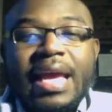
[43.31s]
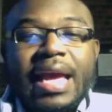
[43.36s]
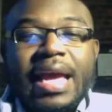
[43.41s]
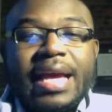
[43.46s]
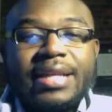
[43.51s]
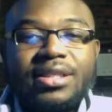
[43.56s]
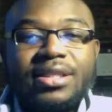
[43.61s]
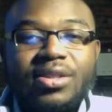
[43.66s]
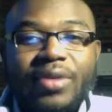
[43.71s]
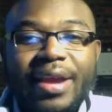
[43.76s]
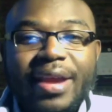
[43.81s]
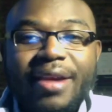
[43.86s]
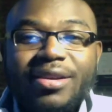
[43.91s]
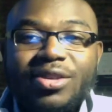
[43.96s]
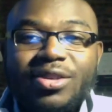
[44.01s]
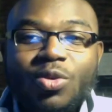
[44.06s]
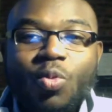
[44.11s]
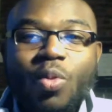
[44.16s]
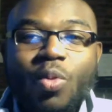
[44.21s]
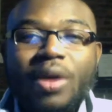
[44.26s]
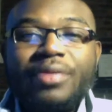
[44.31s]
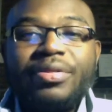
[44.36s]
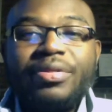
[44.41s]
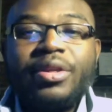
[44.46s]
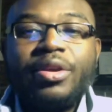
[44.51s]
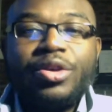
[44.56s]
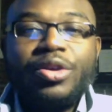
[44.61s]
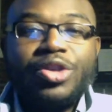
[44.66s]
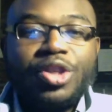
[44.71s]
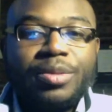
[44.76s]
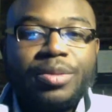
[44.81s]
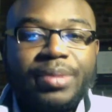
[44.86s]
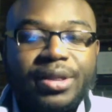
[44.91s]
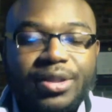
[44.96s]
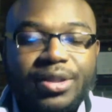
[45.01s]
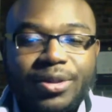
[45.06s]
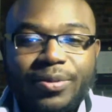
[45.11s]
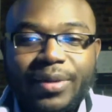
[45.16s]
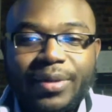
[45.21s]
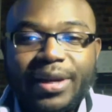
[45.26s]
And so here's the one thing you should
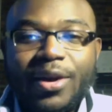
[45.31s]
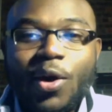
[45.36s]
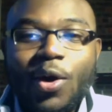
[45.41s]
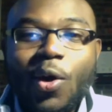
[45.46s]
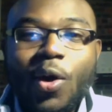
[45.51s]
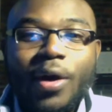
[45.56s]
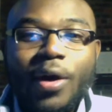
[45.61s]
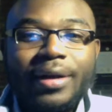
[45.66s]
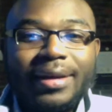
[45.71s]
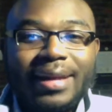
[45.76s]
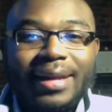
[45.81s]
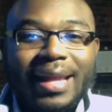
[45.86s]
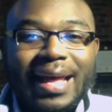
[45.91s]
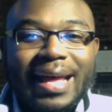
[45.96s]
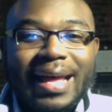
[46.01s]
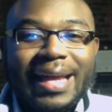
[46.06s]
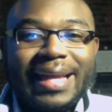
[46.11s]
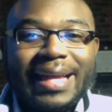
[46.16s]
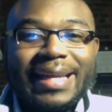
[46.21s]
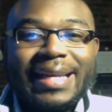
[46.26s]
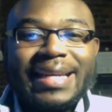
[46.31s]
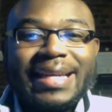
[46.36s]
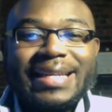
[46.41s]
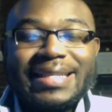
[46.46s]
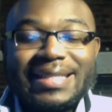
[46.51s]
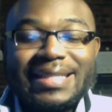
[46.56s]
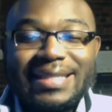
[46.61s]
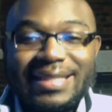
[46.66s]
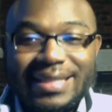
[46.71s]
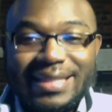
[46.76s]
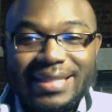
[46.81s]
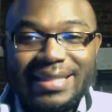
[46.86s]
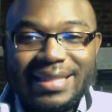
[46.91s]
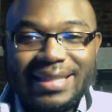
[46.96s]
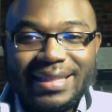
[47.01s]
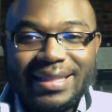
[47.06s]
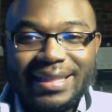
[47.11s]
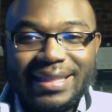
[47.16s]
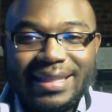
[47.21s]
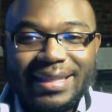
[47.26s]
be doing online
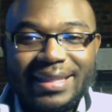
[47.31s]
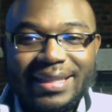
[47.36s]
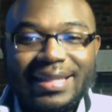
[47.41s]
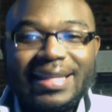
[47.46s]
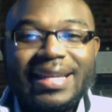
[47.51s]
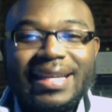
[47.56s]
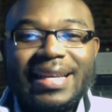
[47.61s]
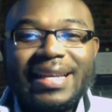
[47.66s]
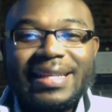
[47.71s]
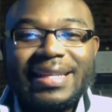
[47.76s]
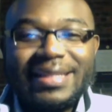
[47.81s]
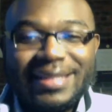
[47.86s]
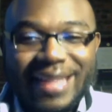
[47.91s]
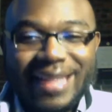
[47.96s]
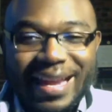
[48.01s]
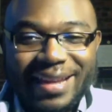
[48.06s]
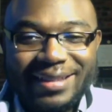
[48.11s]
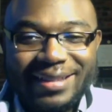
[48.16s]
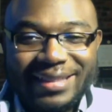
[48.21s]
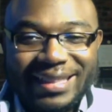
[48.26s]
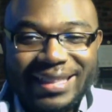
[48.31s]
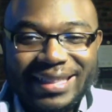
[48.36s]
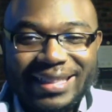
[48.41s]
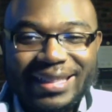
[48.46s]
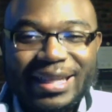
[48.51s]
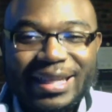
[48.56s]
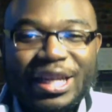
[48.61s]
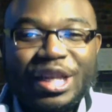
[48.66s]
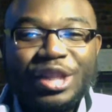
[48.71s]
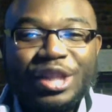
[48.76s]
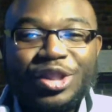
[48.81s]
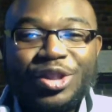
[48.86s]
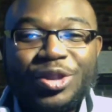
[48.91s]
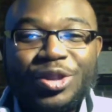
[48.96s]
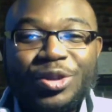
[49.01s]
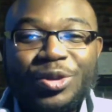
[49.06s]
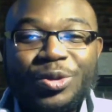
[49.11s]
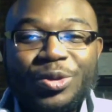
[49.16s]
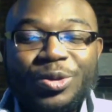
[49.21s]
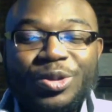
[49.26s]
consistently, daily,
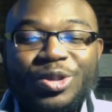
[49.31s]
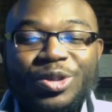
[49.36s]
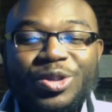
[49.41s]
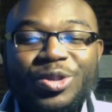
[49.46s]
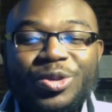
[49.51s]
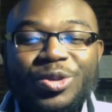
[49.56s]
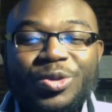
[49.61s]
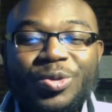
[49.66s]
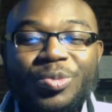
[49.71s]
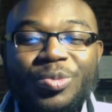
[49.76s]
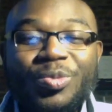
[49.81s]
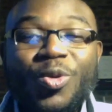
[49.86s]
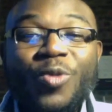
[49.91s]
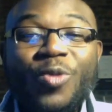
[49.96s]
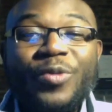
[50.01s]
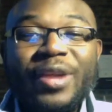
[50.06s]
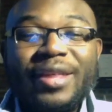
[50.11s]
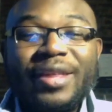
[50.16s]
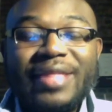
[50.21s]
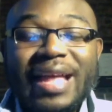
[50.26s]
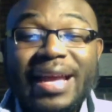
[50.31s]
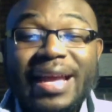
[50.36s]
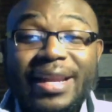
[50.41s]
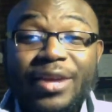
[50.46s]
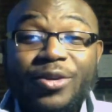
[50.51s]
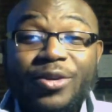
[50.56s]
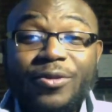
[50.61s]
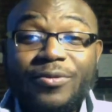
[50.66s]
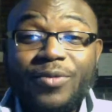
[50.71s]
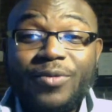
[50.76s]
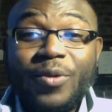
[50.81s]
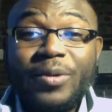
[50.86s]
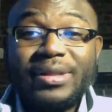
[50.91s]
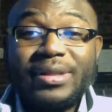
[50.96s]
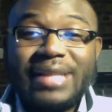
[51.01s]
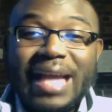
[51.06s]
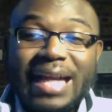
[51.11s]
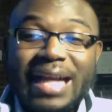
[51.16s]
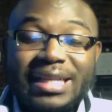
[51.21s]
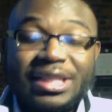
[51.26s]
to to moving that needle
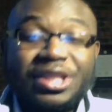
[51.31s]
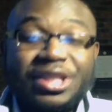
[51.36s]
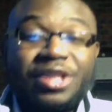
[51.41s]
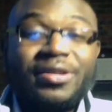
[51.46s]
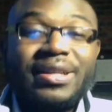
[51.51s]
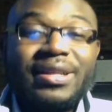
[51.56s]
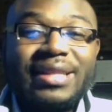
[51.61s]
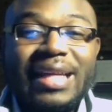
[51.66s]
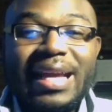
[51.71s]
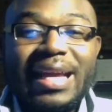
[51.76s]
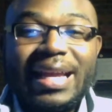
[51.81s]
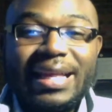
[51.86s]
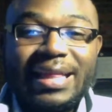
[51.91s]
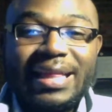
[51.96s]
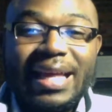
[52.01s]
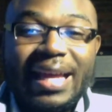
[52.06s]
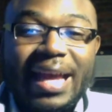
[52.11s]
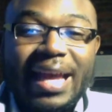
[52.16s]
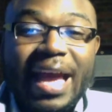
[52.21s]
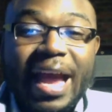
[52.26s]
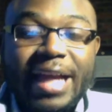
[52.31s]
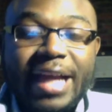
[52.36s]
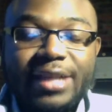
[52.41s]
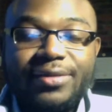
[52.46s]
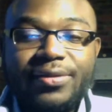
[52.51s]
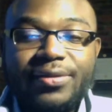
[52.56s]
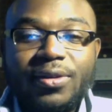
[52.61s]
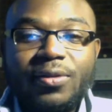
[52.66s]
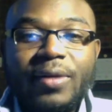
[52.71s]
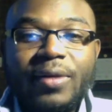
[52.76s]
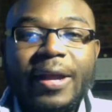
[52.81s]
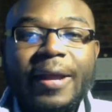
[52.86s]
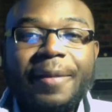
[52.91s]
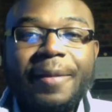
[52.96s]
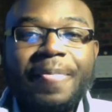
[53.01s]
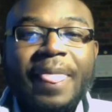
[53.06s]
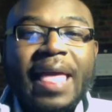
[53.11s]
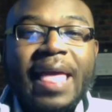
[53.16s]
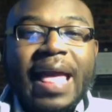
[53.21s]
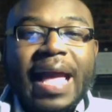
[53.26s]
forward to actually generate that that cash flow,
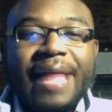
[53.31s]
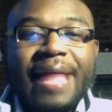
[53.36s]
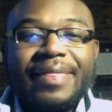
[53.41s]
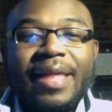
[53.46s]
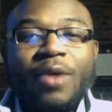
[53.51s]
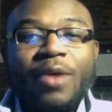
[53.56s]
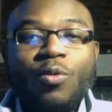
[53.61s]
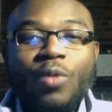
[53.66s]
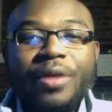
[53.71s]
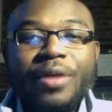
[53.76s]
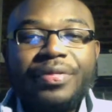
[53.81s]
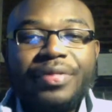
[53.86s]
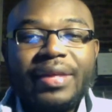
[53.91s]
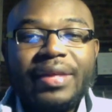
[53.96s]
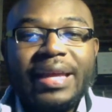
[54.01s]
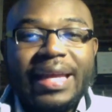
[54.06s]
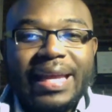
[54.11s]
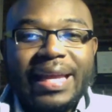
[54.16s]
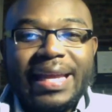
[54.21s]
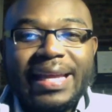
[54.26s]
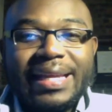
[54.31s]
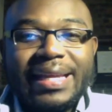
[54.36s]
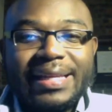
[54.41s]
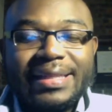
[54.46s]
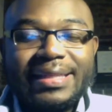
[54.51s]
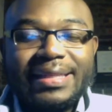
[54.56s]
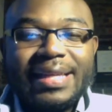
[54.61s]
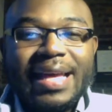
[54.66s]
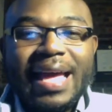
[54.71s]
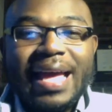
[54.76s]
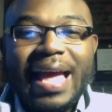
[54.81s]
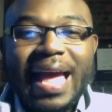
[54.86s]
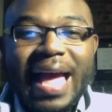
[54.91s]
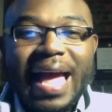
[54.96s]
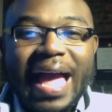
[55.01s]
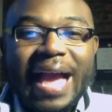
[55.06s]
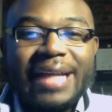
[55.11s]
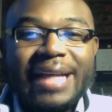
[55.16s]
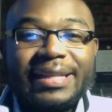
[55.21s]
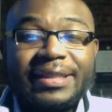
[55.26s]
right? And that one thing is
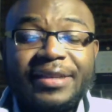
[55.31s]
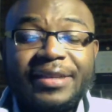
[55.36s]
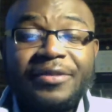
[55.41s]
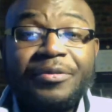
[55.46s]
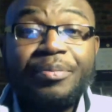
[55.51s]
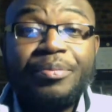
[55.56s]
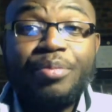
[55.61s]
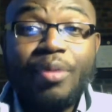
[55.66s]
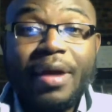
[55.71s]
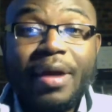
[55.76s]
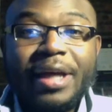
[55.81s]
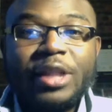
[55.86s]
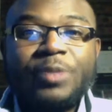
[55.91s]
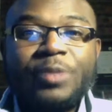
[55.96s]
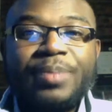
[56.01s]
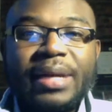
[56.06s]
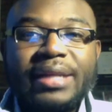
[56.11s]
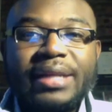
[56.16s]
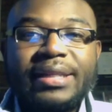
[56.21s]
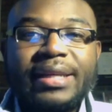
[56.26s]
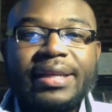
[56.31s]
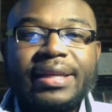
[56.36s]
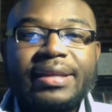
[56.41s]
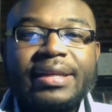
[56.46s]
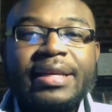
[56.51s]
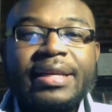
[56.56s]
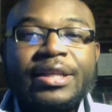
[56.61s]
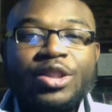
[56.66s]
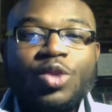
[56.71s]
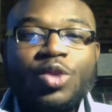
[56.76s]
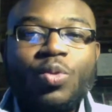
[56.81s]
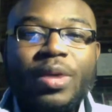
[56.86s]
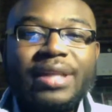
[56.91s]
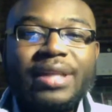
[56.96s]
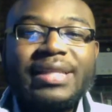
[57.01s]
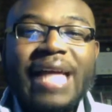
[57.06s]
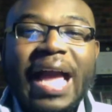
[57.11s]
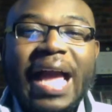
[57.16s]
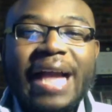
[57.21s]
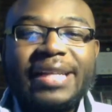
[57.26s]
active prospecting. So
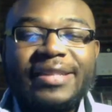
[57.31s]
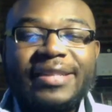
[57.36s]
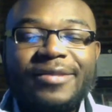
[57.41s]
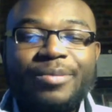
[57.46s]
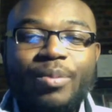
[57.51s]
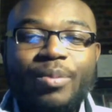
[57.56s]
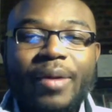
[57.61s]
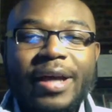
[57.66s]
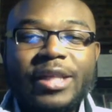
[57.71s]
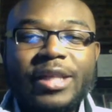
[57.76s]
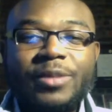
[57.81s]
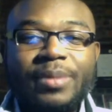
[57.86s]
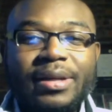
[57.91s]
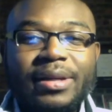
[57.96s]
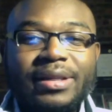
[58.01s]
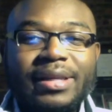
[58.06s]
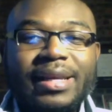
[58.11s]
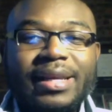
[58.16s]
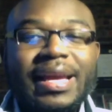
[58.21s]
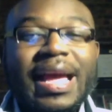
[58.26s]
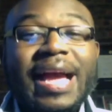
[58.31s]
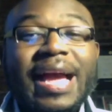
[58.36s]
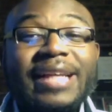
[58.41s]
what is active prospecting?